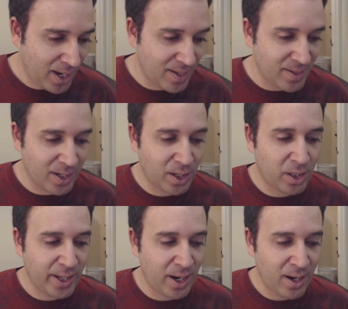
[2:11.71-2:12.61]
It is
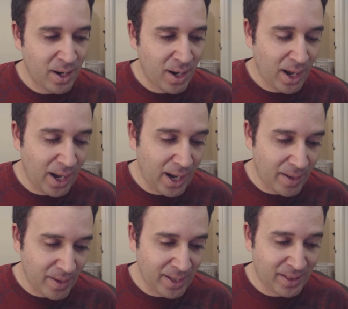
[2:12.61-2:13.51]
unclear
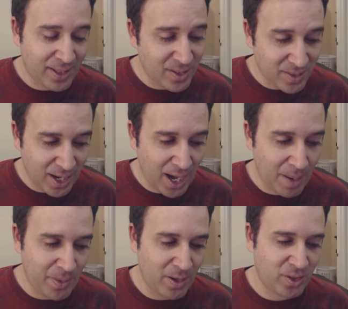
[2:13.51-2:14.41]
uh, at this
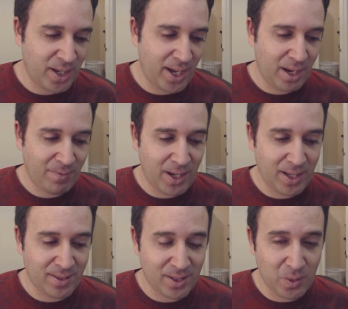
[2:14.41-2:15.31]
time, they're saying if
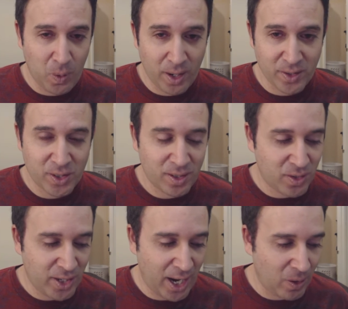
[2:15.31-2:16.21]
the incident was
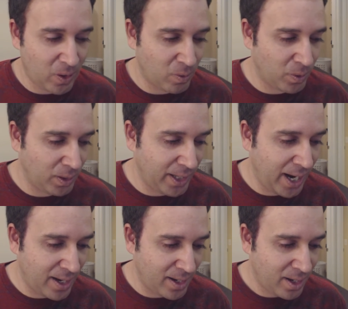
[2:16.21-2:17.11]
terror
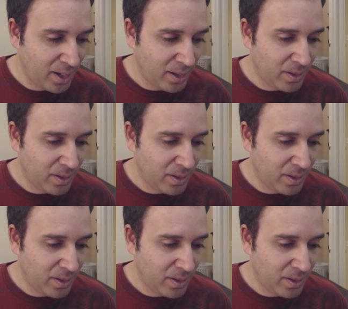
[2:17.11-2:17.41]
related.